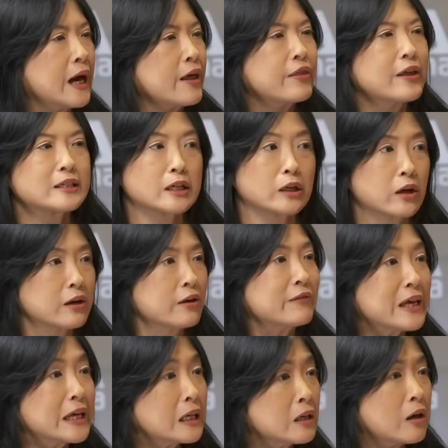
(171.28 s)
there's a lot of
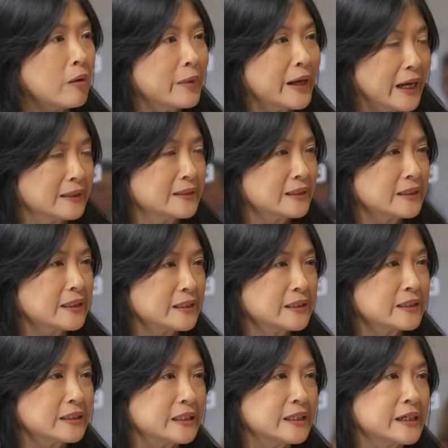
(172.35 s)
economic
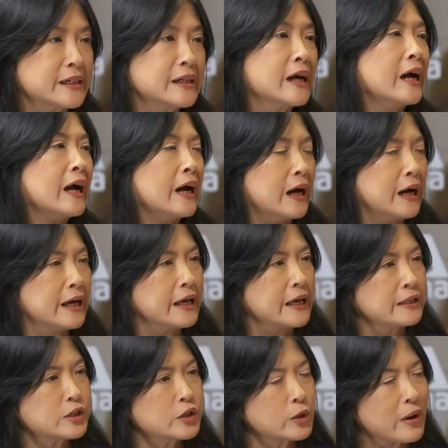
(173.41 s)
uncertainty, uh,
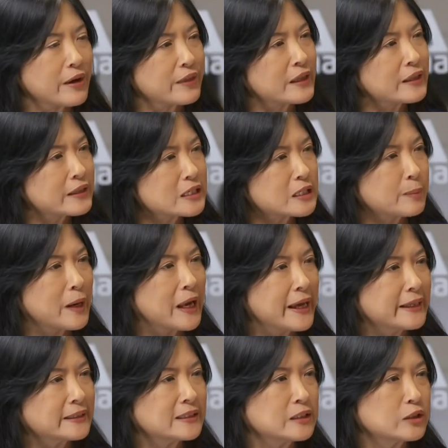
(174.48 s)
and so I think this
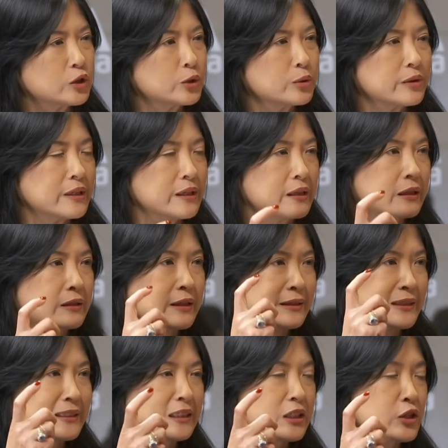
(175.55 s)
plays into the, the
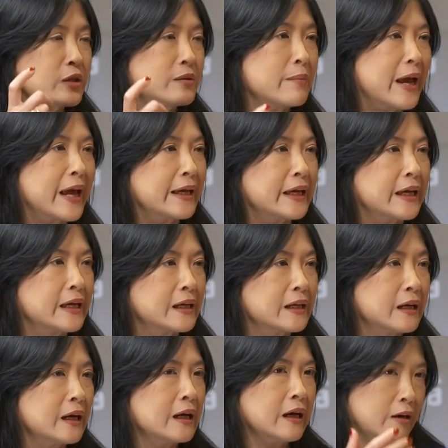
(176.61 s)
decision making
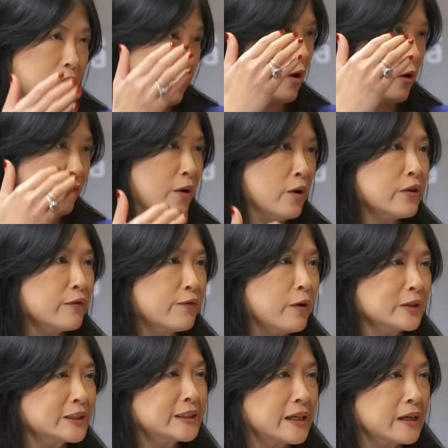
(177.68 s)
of, of all the
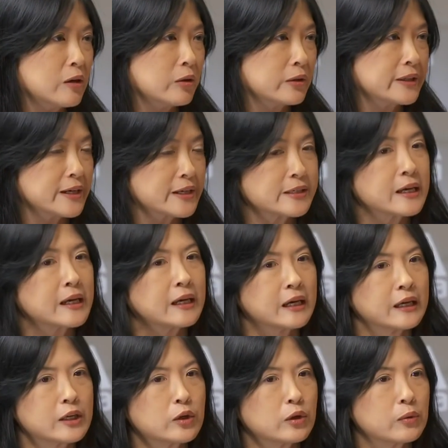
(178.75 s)
four stakeholders.
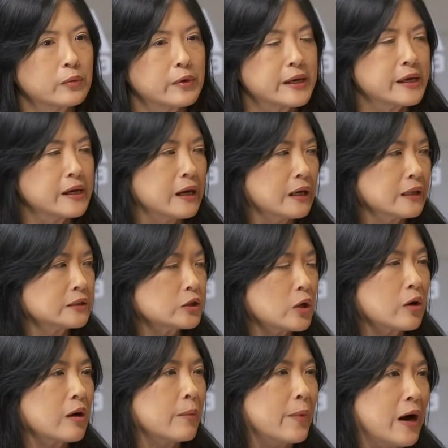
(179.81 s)
You know, we uh,
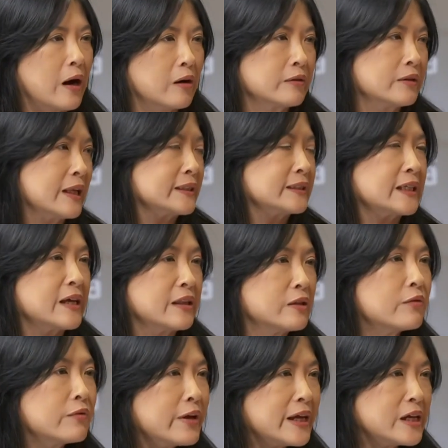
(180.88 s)
talk about, let's say, in
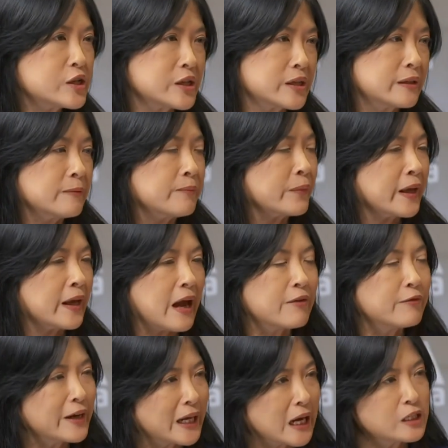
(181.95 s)
the region,
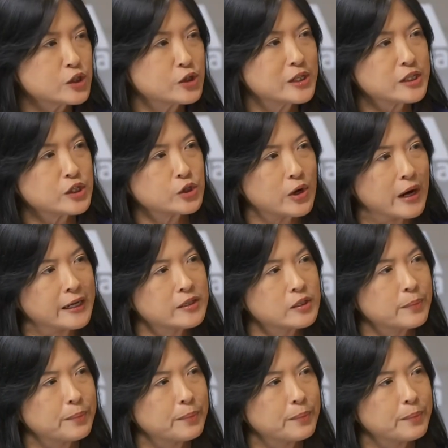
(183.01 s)
every country is trying to